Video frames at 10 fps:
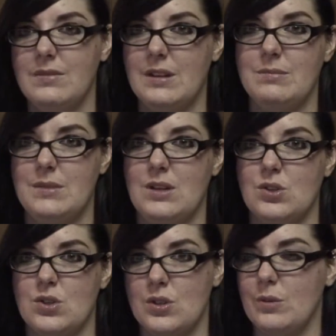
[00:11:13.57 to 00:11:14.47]
I'm not
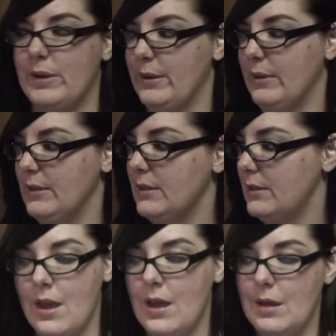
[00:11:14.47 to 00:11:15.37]
sure what it
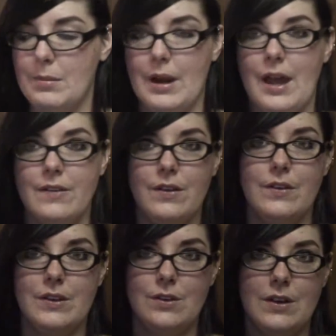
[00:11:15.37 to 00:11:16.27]
was. But I haven't
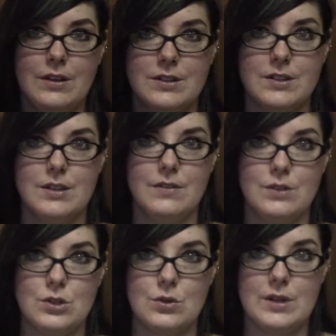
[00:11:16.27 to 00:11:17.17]
read the rest of
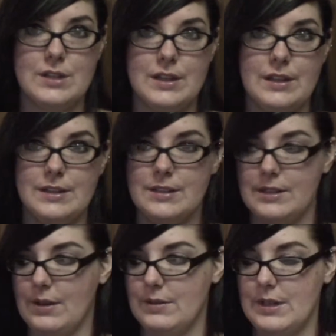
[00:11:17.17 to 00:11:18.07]
the stories in this.
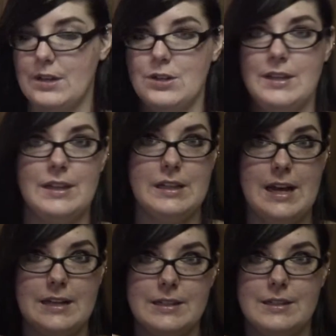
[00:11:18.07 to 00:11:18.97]
That was actually the
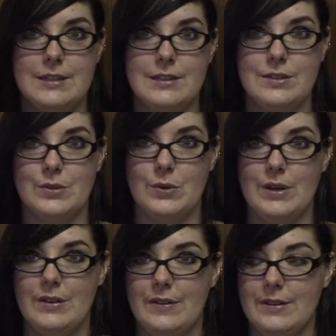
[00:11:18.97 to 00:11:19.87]
last
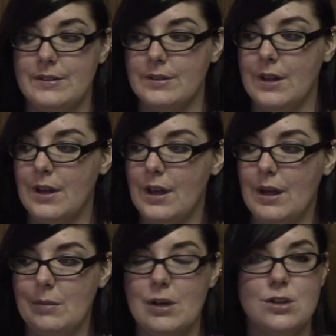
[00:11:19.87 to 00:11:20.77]
story in this.
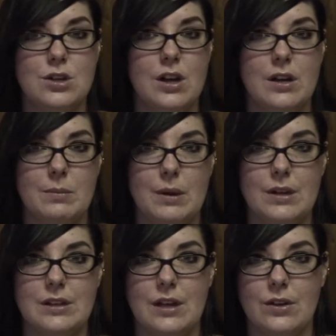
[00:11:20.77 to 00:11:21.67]
I'm not sure how to
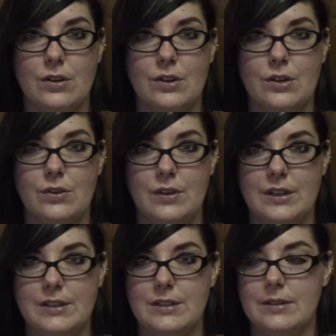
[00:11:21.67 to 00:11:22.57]
mark that on
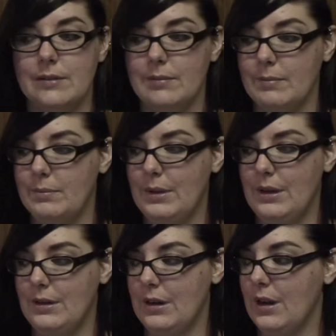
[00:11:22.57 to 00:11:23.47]
Goodreads,
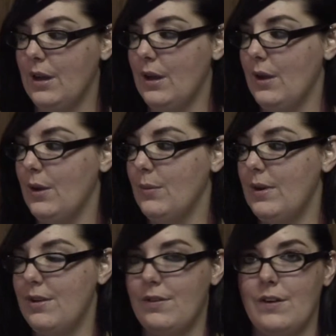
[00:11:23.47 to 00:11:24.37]
but
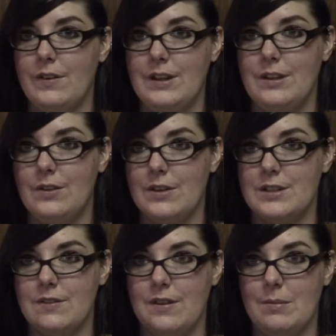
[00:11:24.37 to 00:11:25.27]
whenever I read the
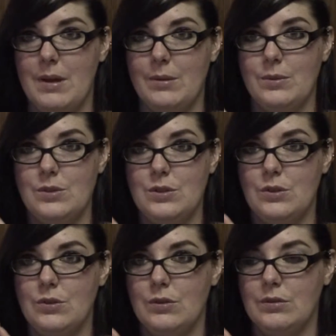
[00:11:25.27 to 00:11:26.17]
rest of them, I will
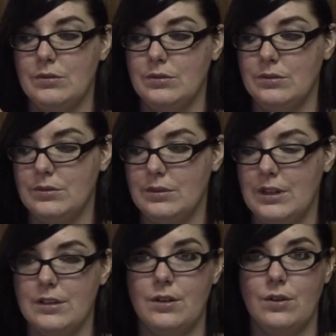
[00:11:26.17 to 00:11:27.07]
do
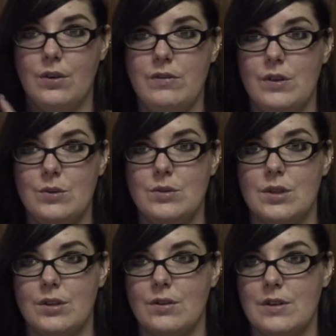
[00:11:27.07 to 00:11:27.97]
like little reviews
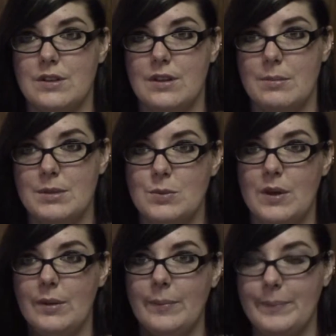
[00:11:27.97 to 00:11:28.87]
on the rest of them as
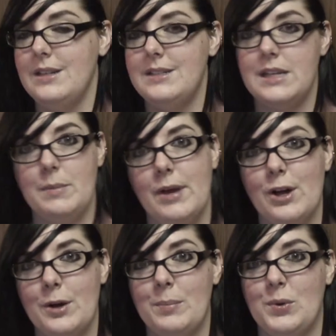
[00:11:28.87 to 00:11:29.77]
well.
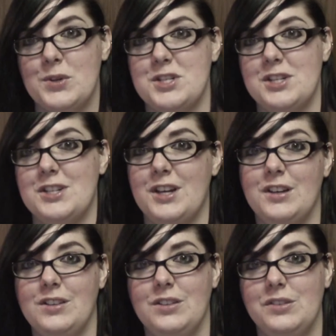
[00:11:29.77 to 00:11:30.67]
TBR portion
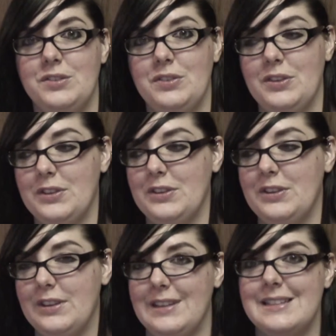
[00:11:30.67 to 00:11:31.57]
of
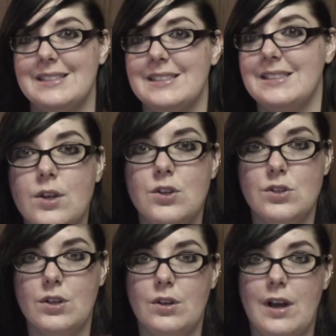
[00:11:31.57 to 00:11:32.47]
this.
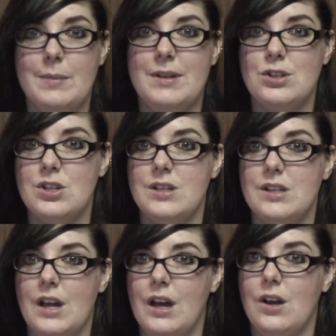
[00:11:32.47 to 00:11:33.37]
So I
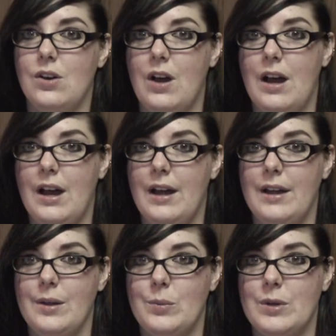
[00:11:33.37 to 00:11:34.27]
mentioned how
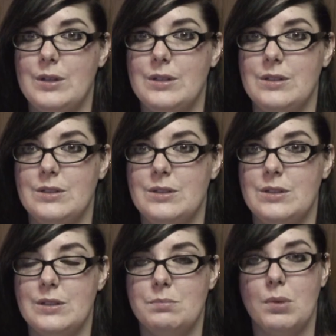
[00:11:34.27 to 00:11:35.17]
I
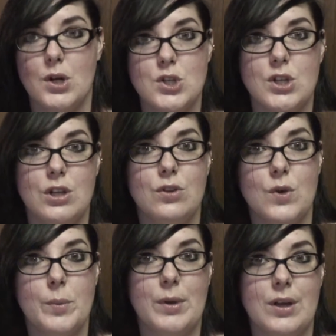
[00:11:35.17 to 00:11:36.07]
was partially
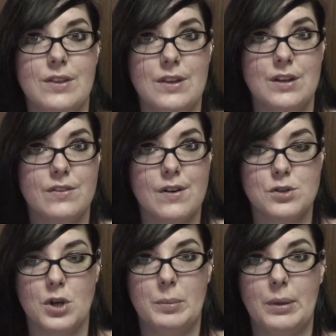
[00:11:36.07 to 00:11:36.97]
through a book at the end of
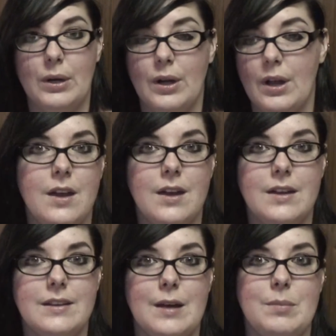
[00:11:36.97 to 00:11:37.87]
October,
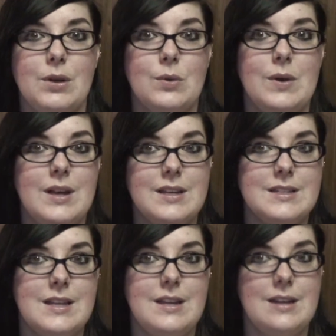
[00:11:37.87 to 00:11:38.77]
and that book
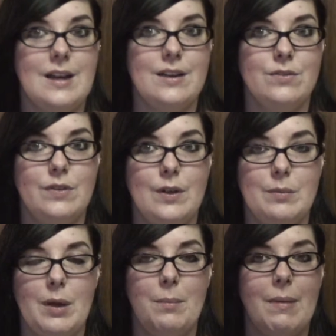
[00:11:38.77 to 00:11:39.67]
was Night
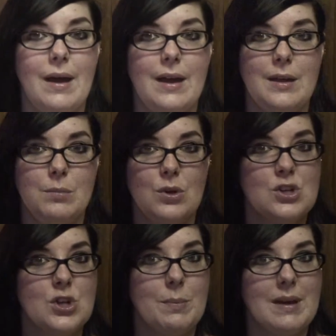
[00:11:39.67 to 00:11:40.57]
Film by
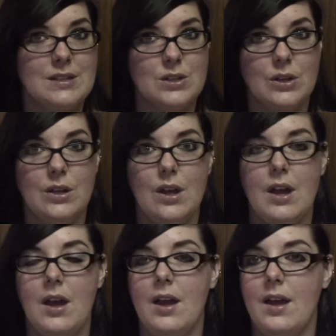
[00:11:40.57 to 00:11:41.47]
Marisha Pessel,
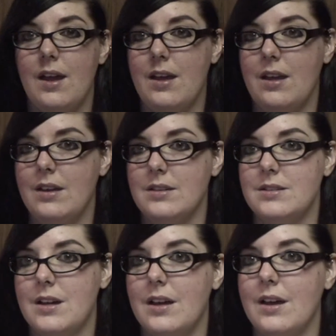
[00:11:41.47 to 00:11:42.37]

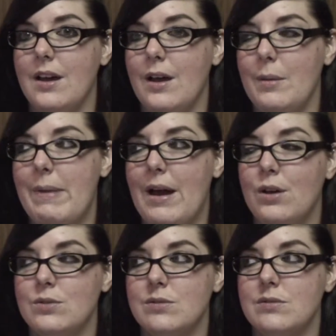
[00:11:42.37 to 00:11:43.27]
and I got about